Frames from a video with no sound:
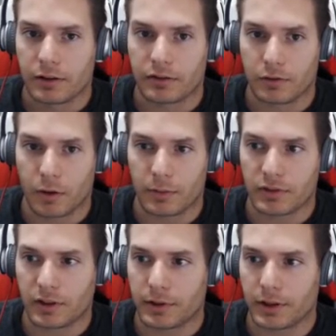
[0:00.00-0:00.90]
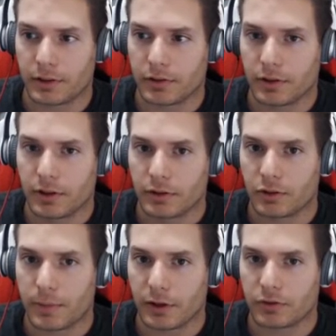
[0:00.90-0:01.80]
normal summon this to
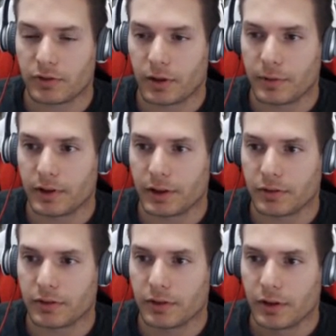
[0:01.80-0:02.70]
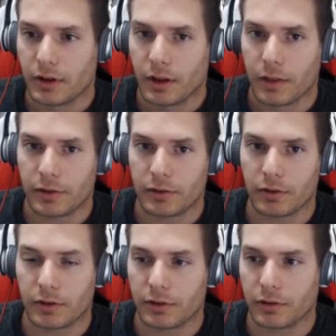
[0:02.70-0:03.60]
special summon this. This
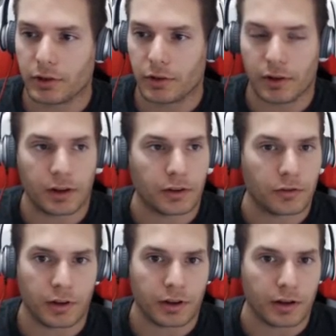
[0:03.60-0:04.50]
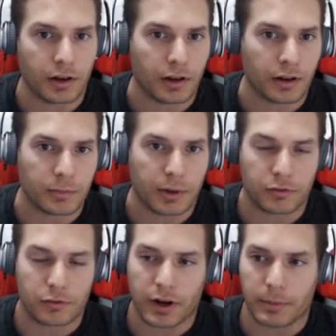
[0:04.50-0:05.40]
will go to the
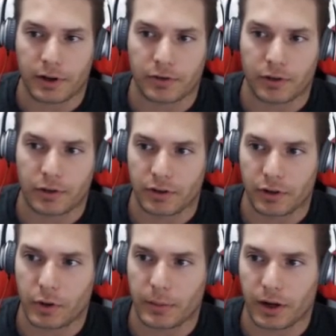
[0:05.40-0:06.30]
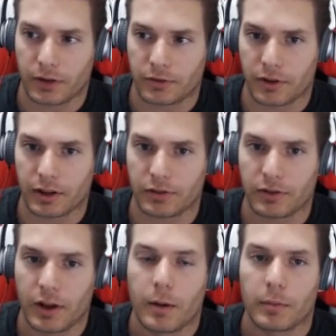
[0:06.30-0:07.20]
spell trap card zone as an equipped monster.
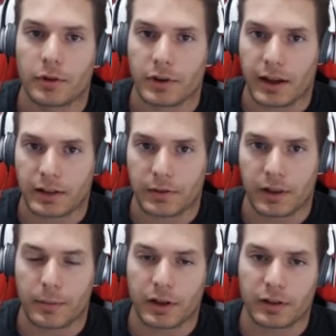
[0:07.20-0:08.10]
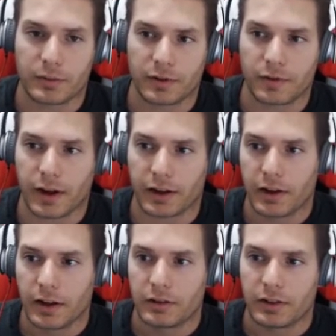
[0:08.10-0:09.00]
This, you can activate the Militum effect
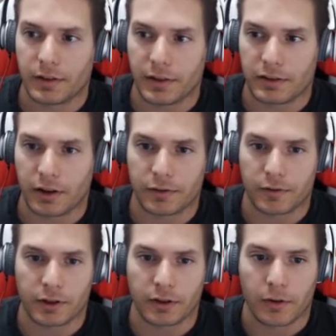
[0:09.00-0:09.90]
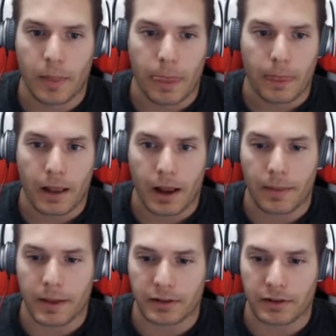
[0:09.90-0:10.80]
to get this on the field,
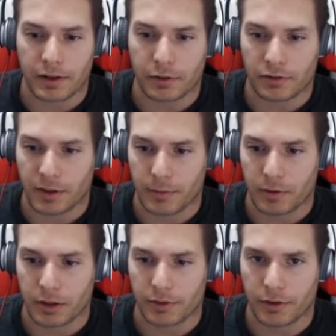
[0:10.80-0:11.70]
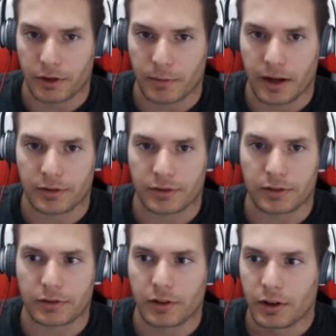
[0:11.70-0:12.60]
and then synchro summon one of your other
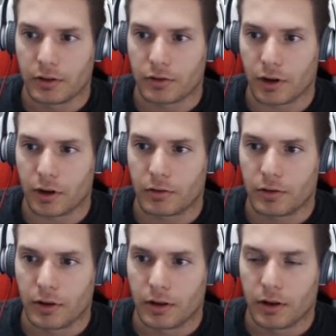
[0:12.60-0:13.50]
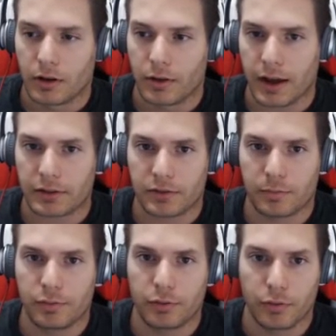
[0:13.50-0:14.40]
monsters. So that's
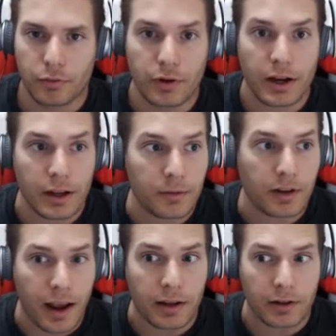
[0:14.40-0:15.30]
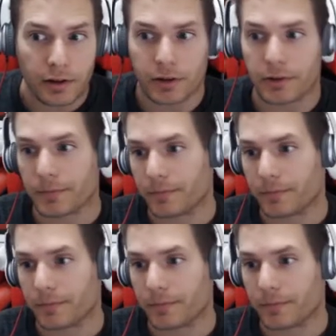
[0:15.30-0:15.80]
pretty dang good.